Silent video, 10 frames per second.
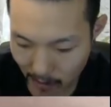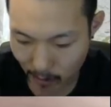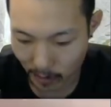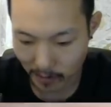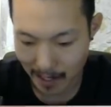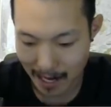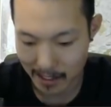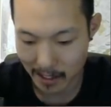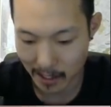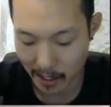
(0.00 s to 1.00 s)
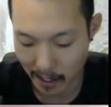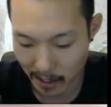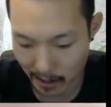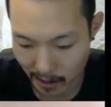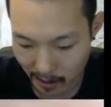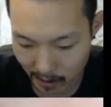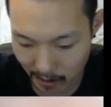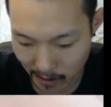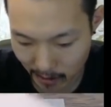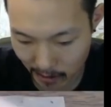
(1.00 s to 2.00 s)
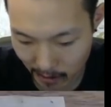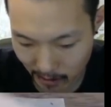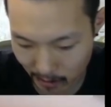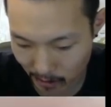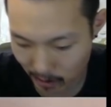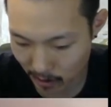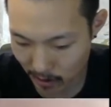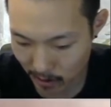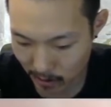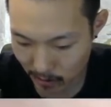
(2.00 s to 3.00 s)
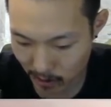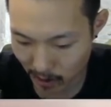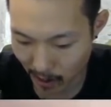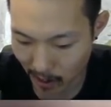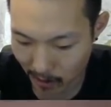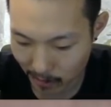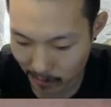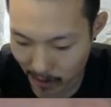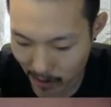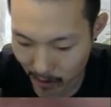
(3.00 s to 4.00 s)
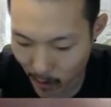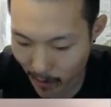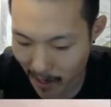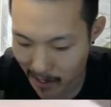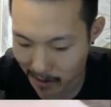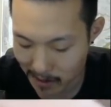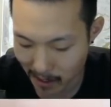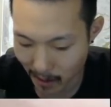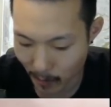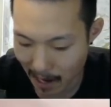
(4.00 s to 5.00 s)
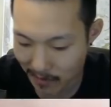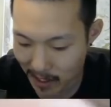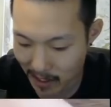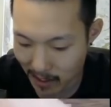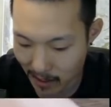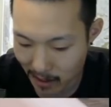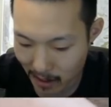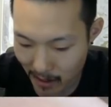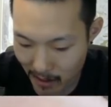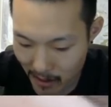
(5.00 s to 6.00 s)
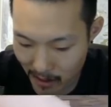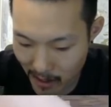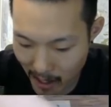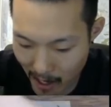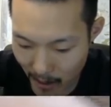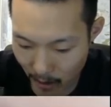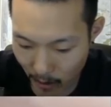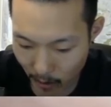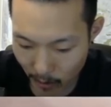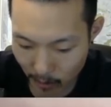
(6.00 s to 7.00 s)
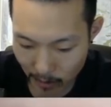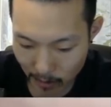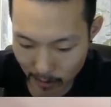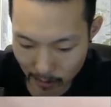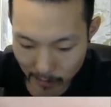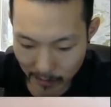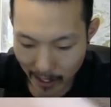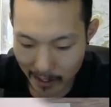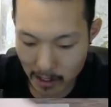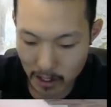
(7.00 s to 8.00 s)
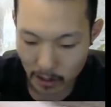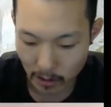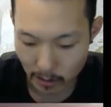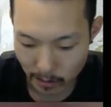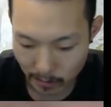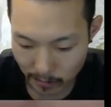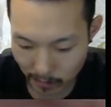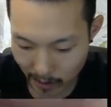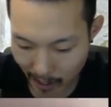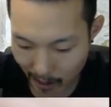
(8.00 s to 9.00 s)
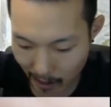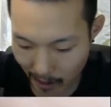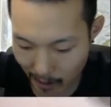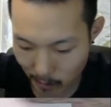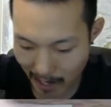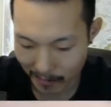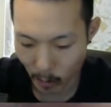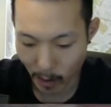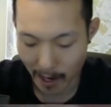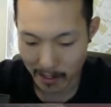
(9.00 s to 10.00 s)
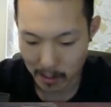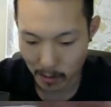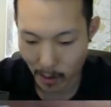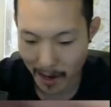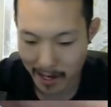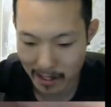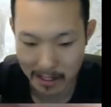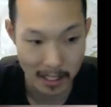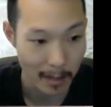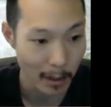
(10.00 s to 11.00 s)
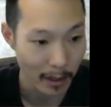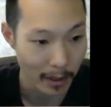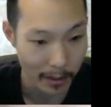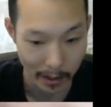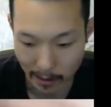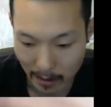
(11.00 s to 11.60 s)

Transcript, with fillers: We've got a... Okay. No A this time. We have the E. E I O and the U. And we have the Y, so no A this time. Okay, okay.